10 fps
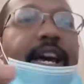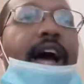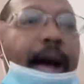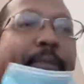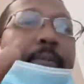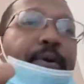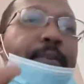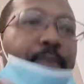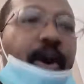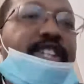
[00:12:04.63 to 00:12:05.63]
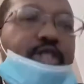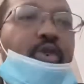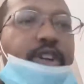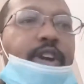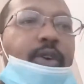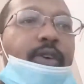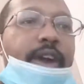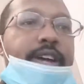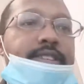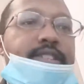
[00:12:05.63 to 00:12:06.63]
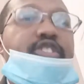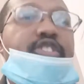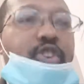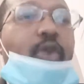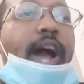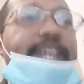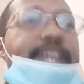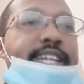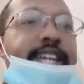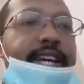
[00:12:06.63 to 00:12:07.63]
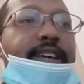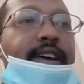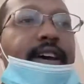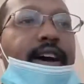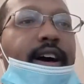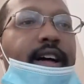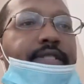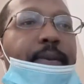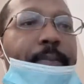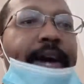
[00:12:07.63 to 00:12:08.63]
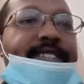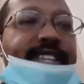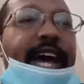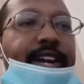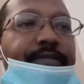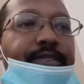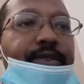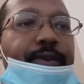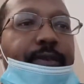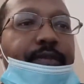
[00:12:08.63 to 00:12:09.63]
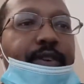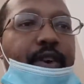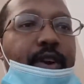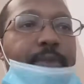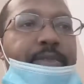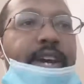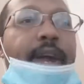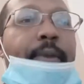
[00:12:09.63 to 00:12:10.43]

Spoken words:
I'm gonna put pressure on your ass so I can get the best out of you. You know what I'm saying?